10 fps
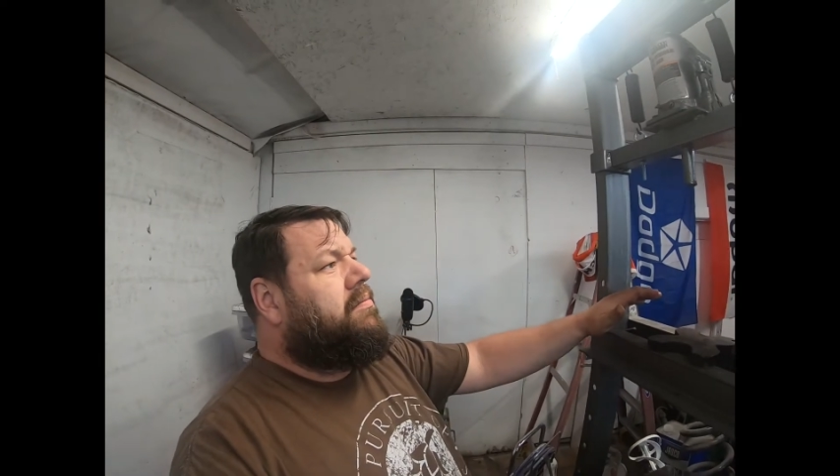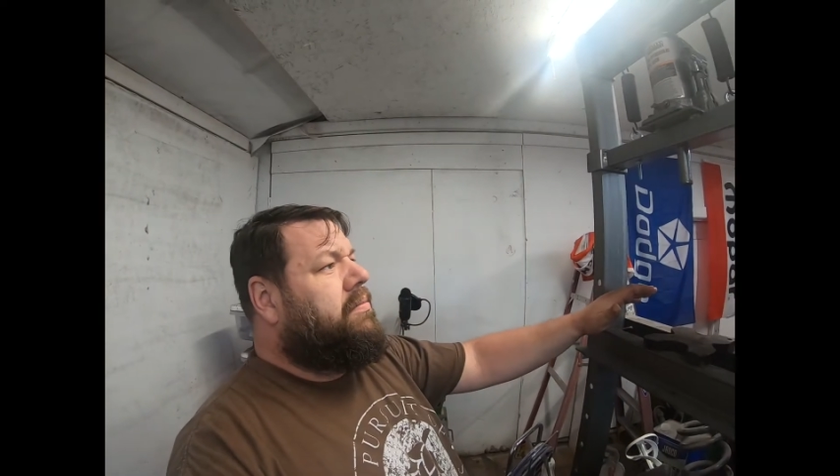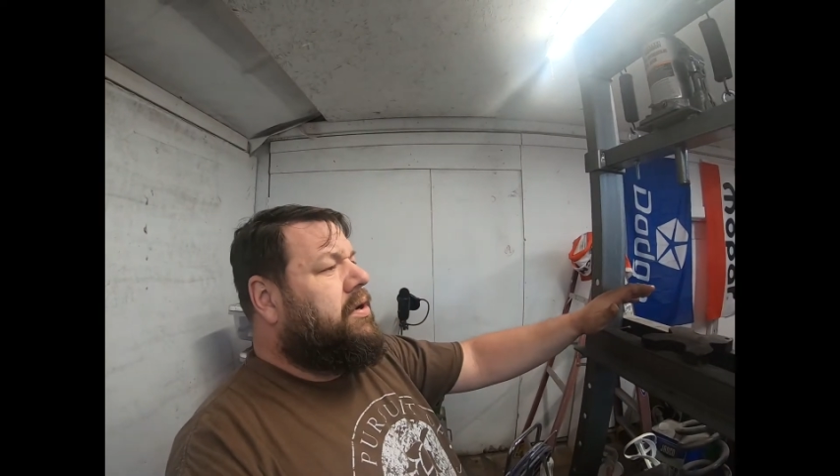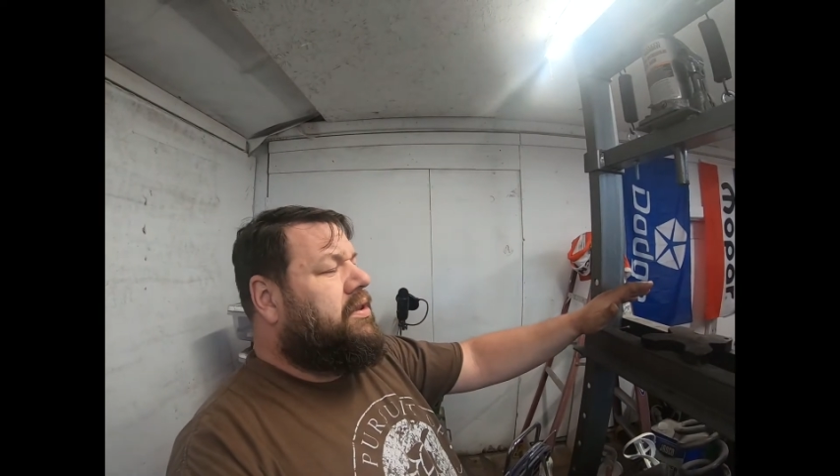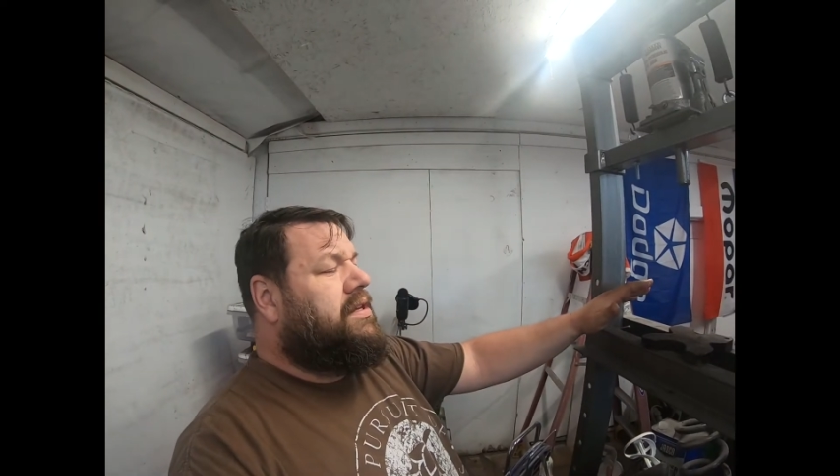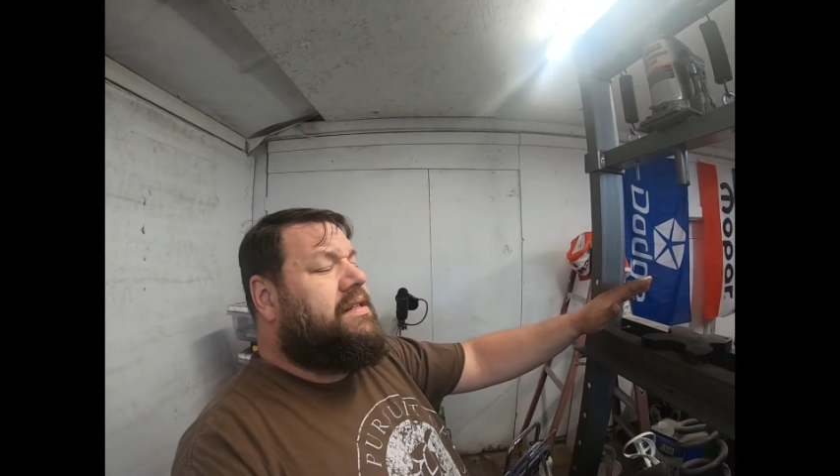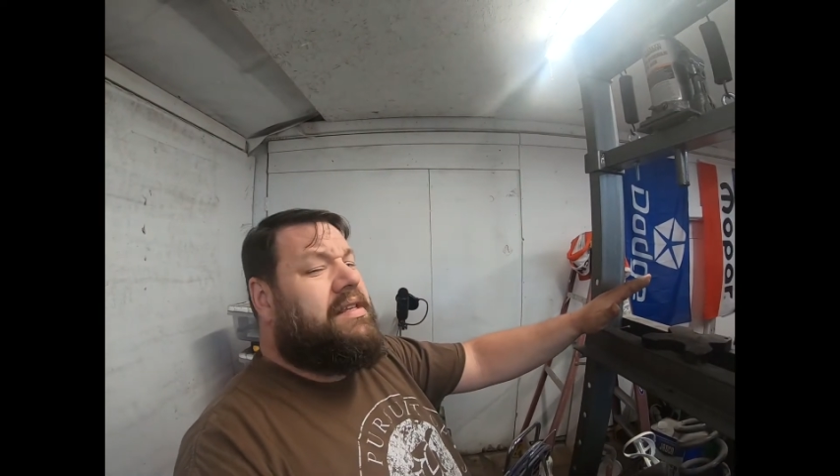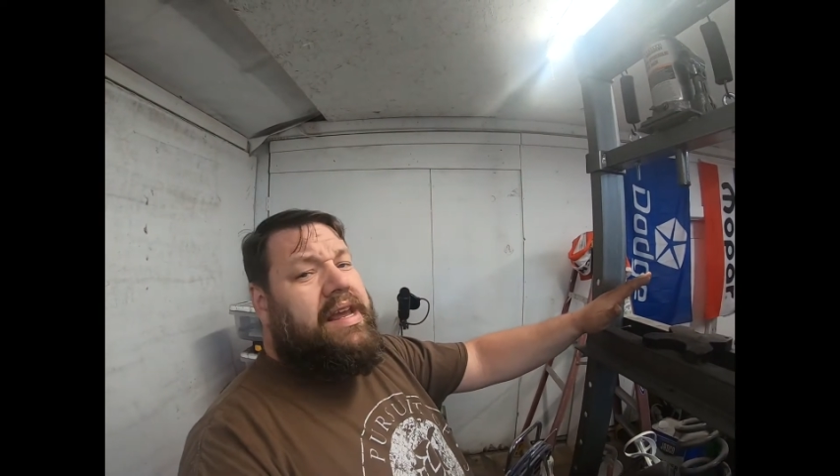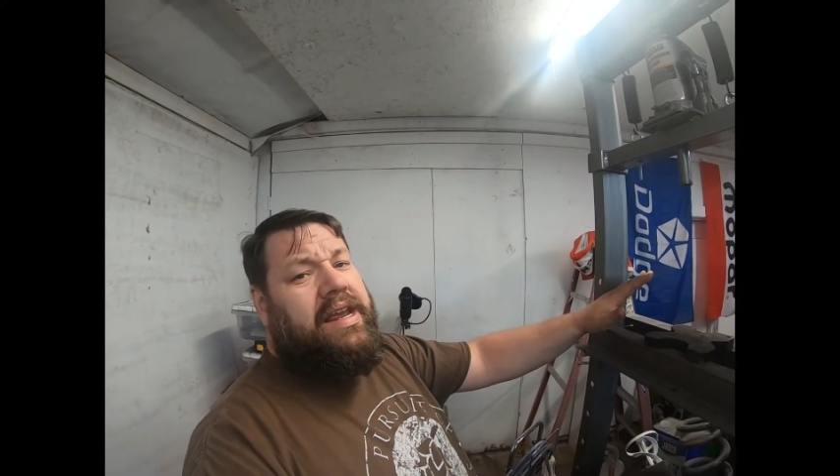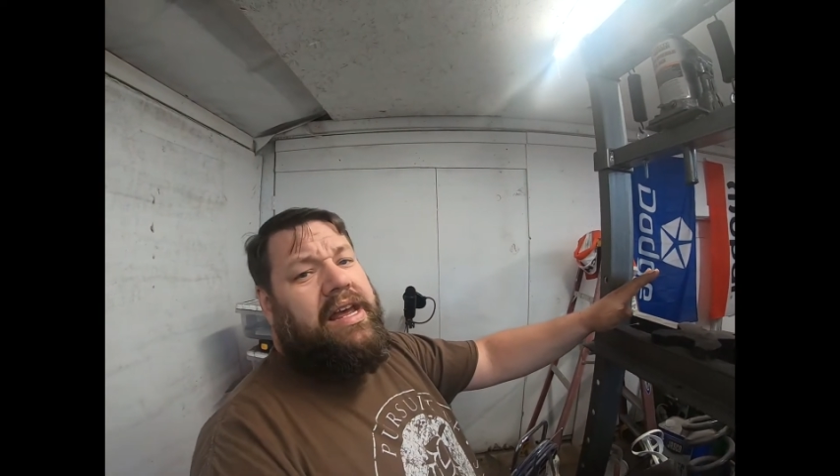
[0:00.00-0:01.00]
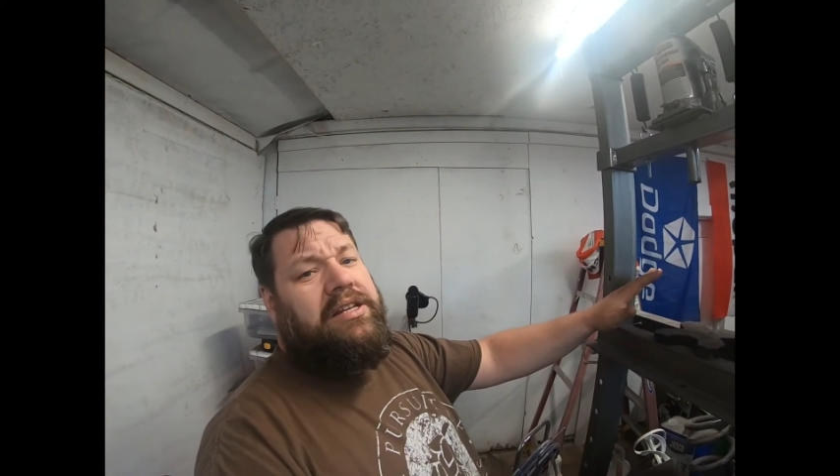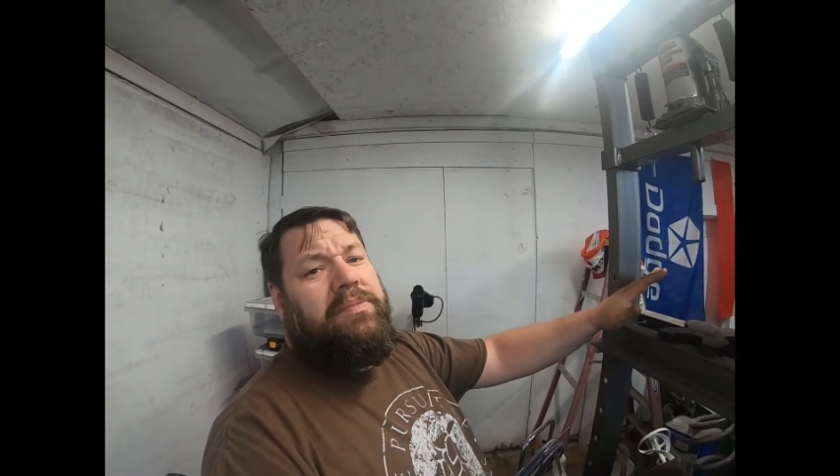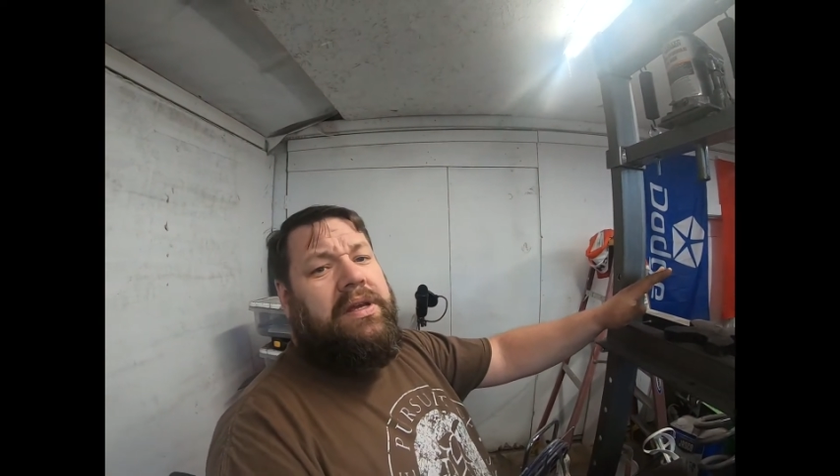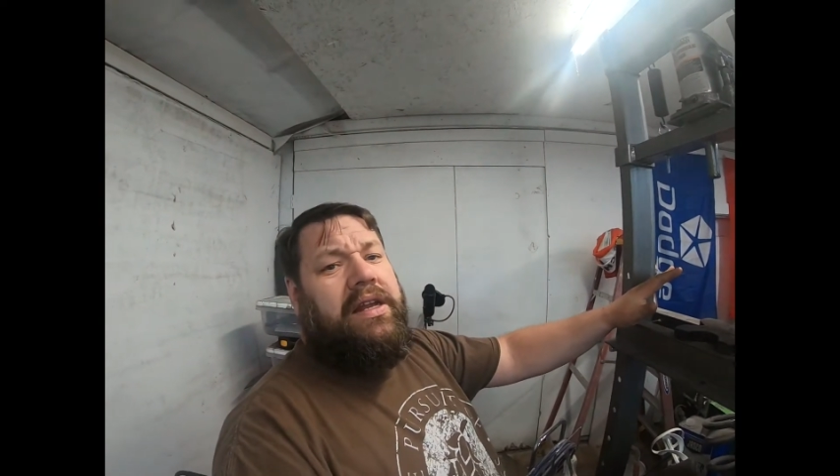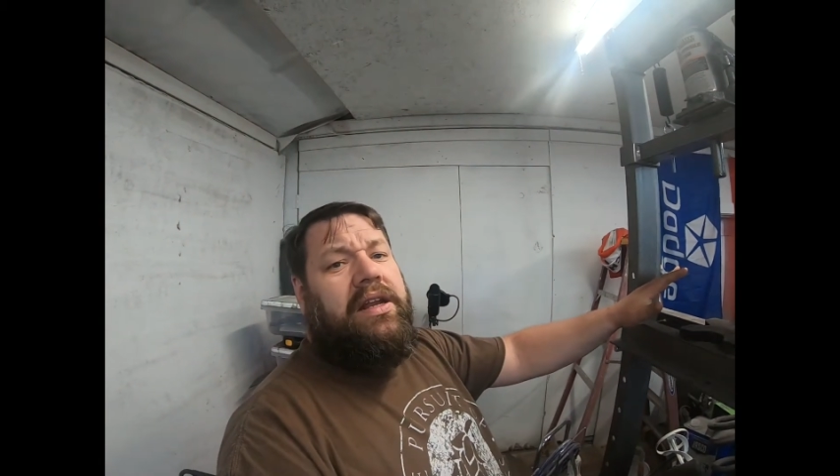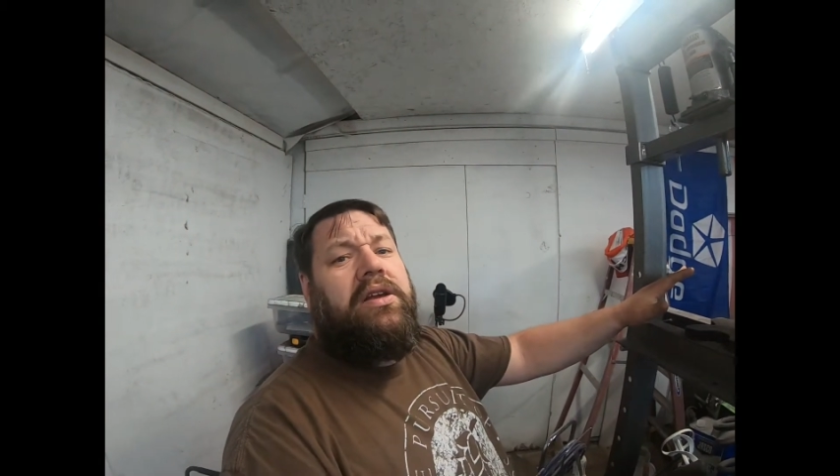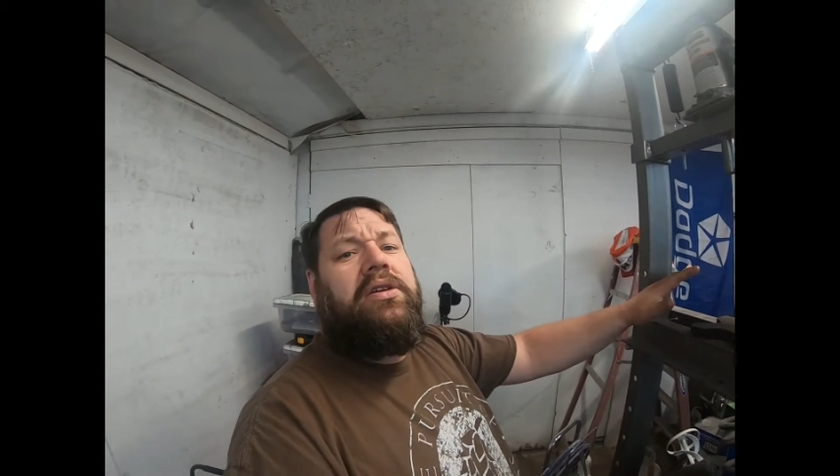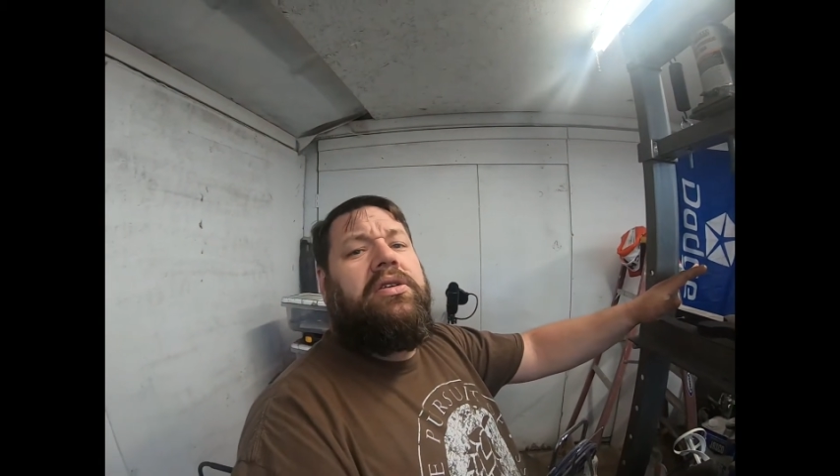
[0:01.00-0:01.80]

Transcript: But this thing has been